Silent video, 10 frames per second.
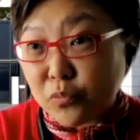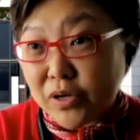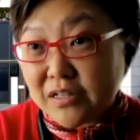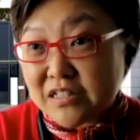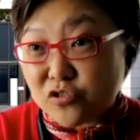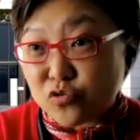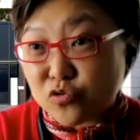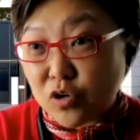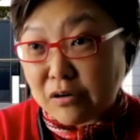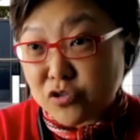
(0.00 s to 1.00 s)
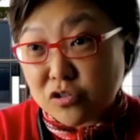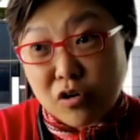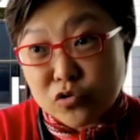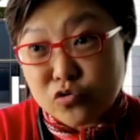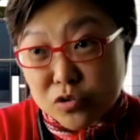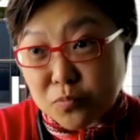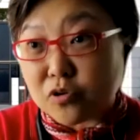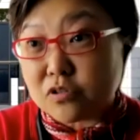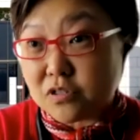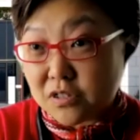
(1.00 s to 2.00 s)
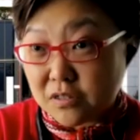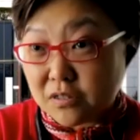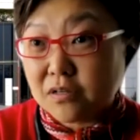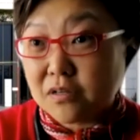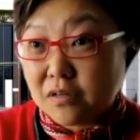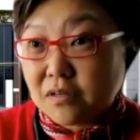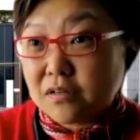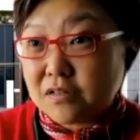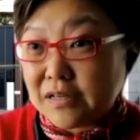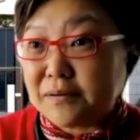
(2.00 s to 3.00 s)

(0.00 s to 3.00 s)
whether it's through culture or through sports. Yeah.